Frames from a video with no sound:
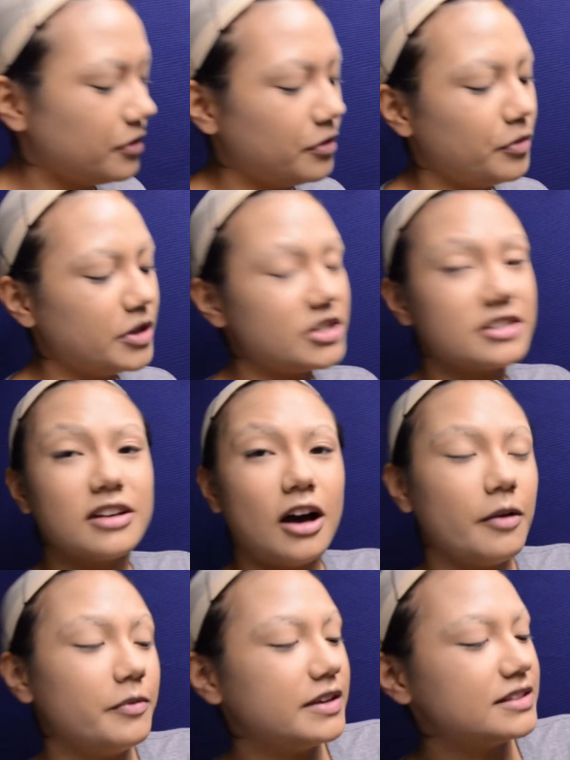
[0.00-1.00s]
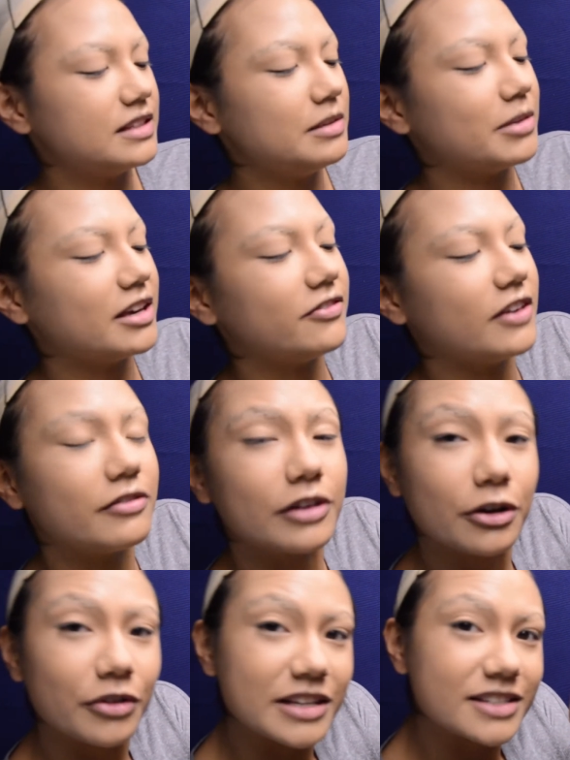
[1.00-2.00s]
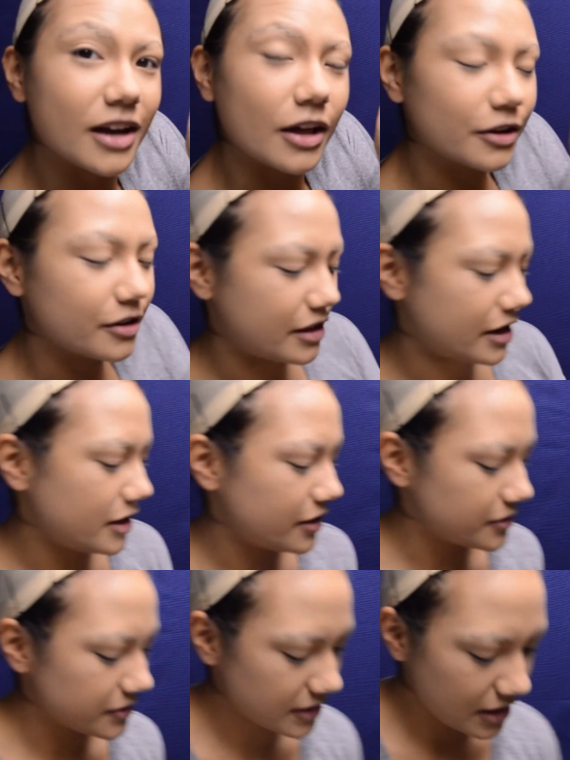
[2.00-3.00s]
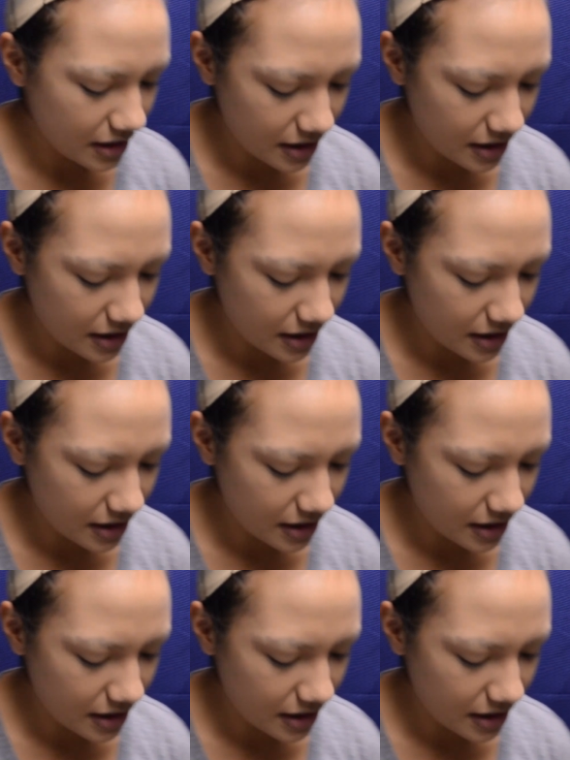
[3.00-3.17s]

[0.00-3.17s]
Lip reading: which is obviously my favorite crease color that I use.